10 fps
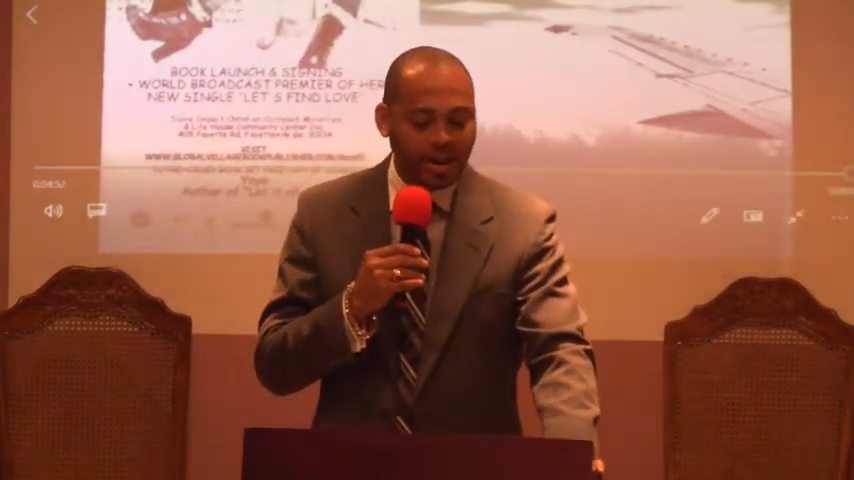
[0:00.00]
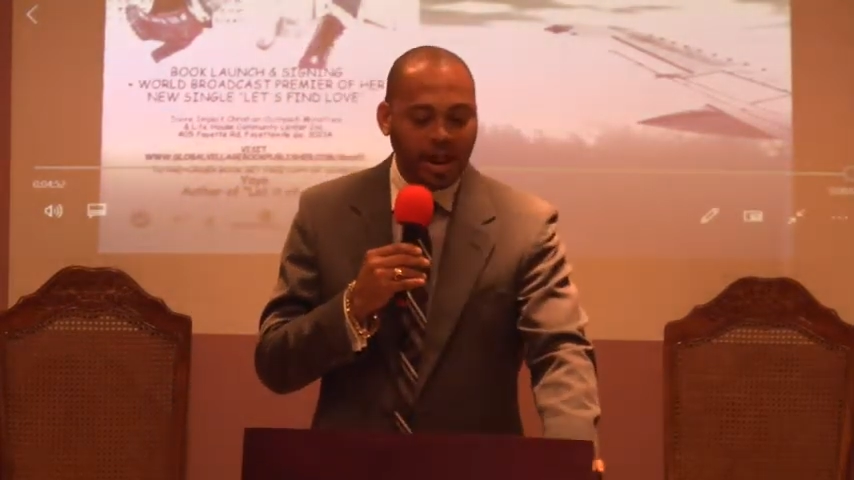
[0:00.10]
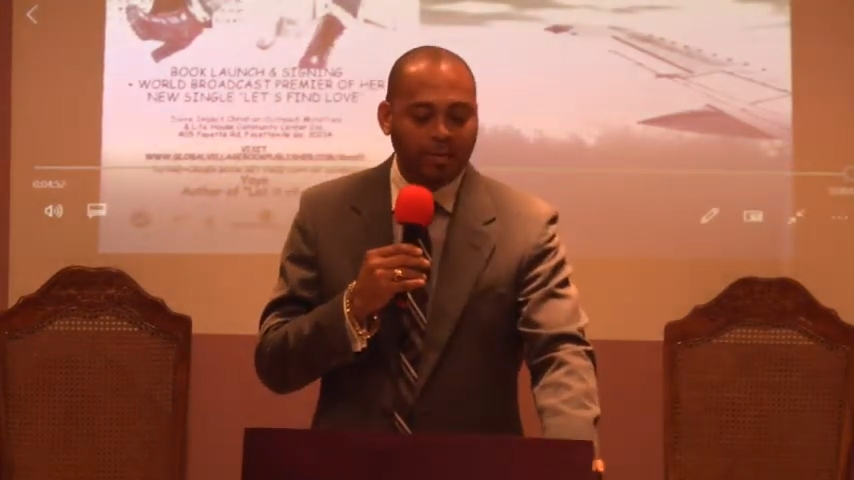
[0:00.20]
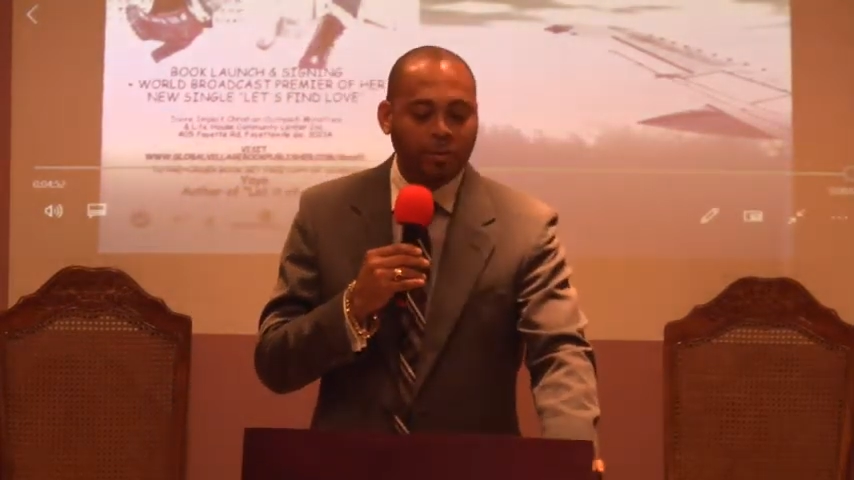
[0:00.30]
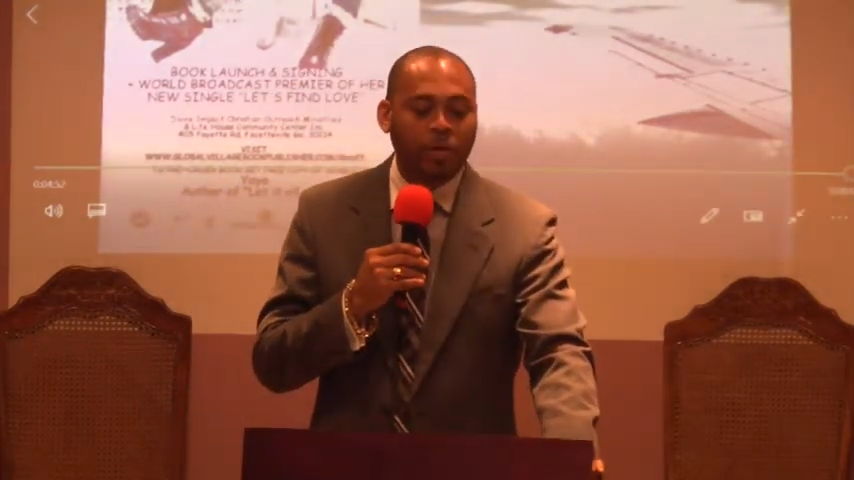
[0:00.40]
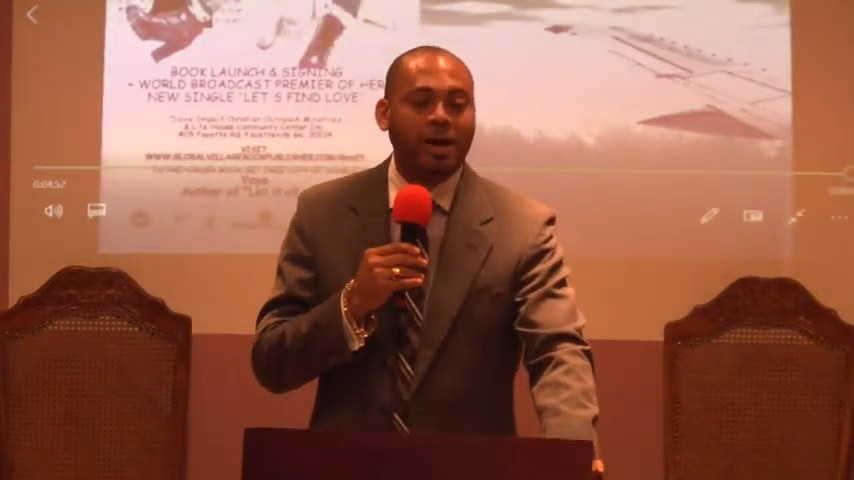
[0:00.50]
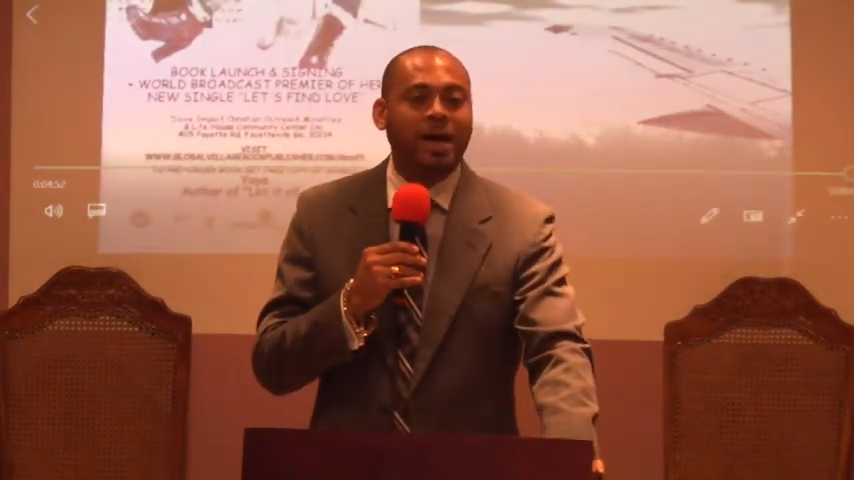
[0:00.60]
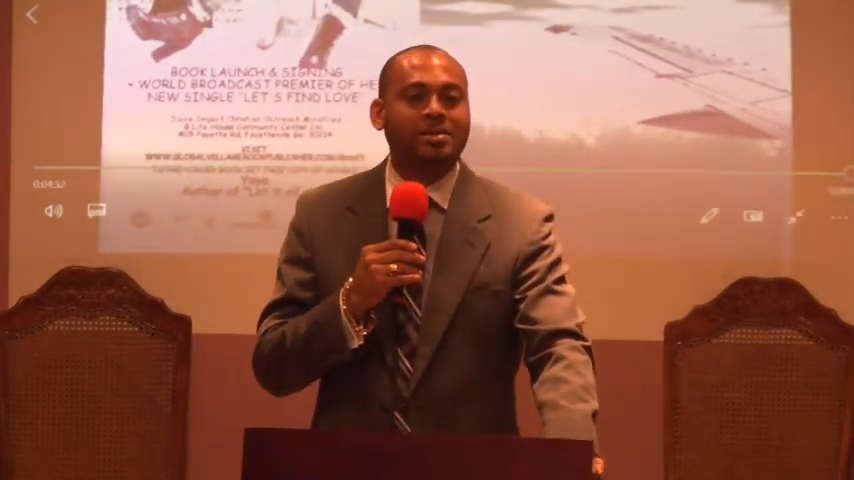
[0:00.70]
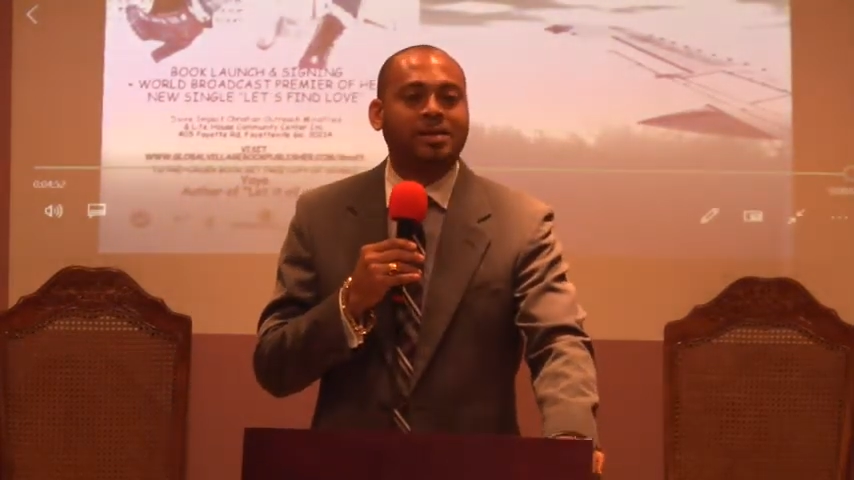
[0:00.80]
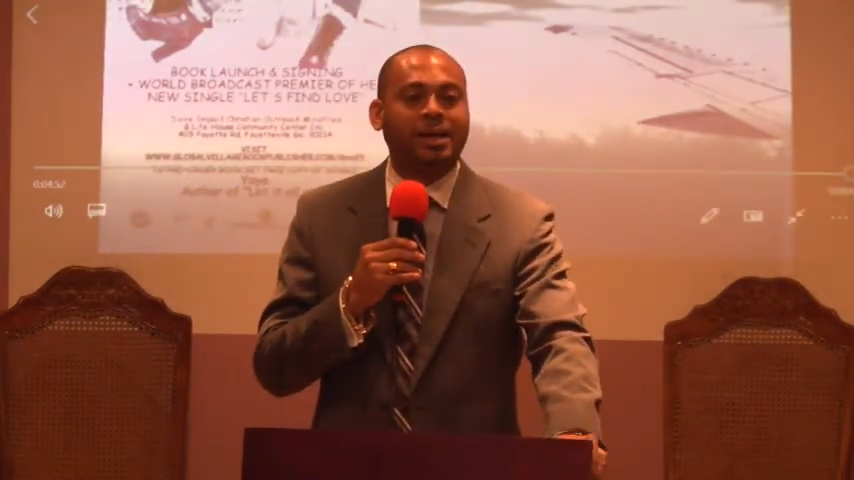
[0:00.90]
Everyone
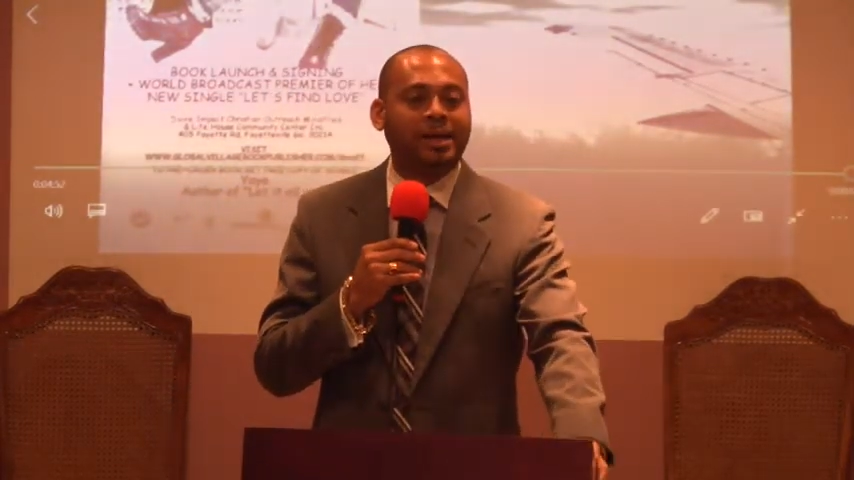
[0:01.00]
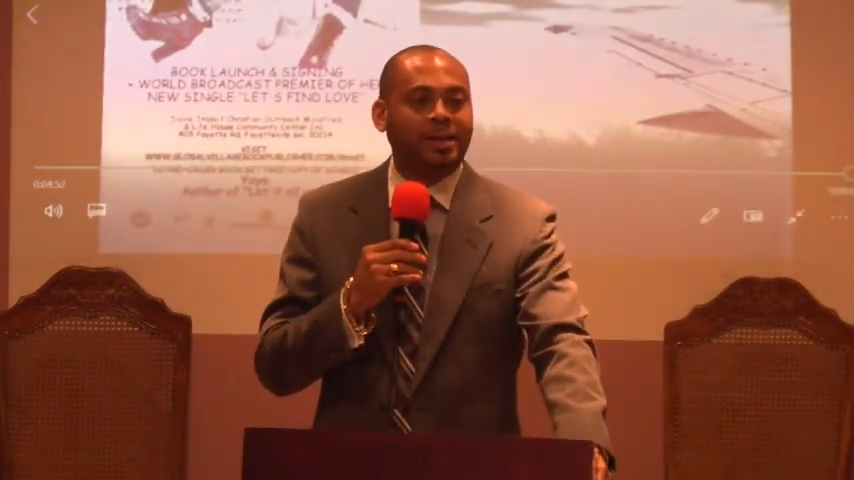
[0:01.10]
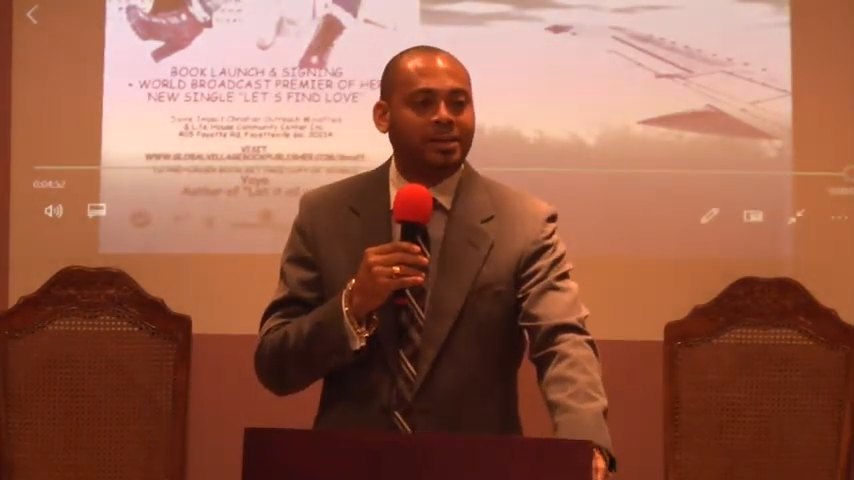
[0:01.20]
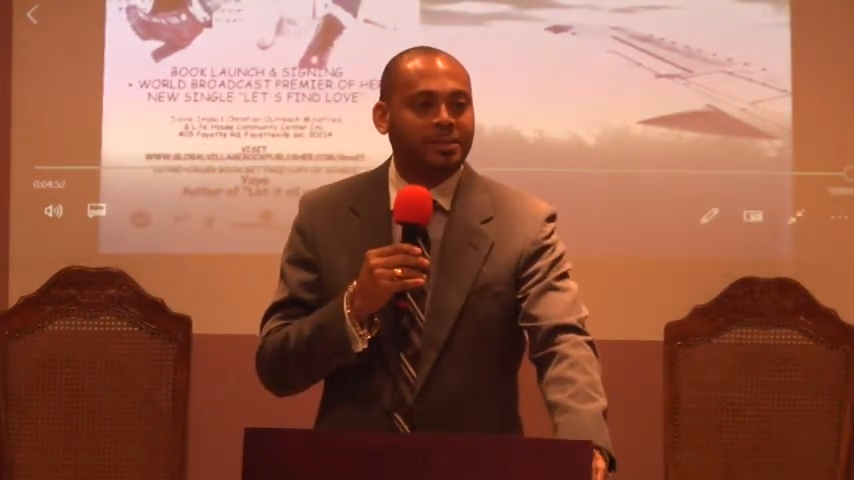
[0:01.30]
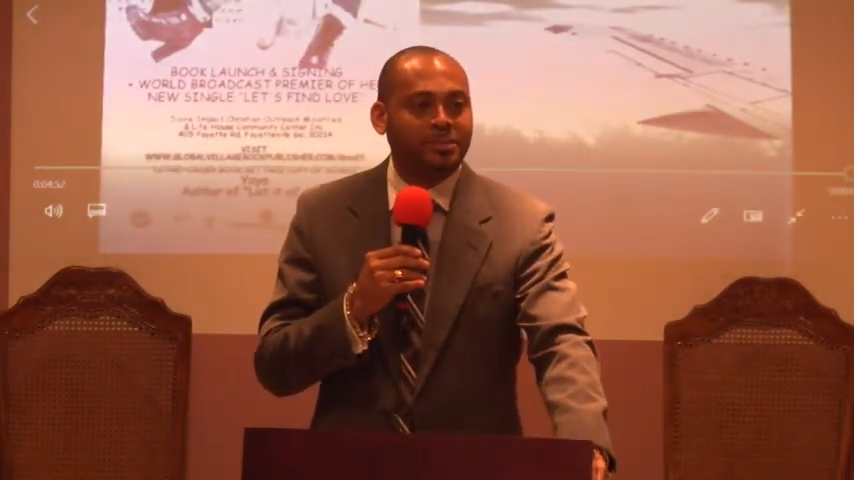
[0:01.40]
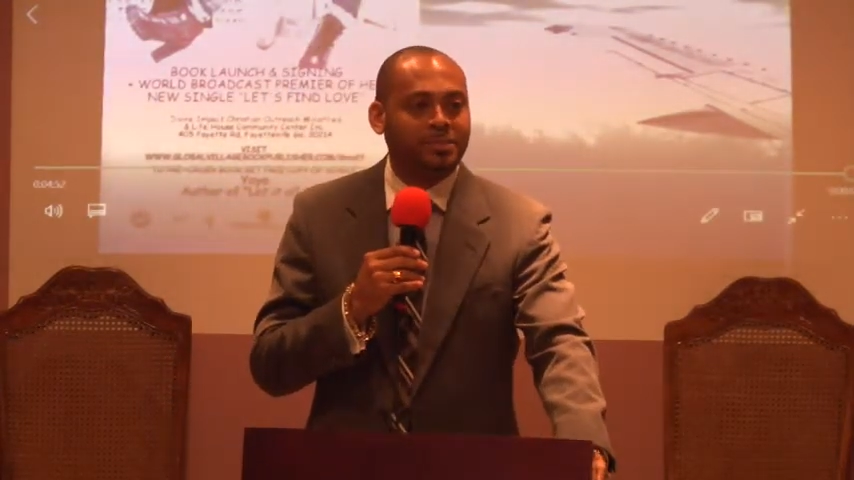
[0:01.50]
has a liking.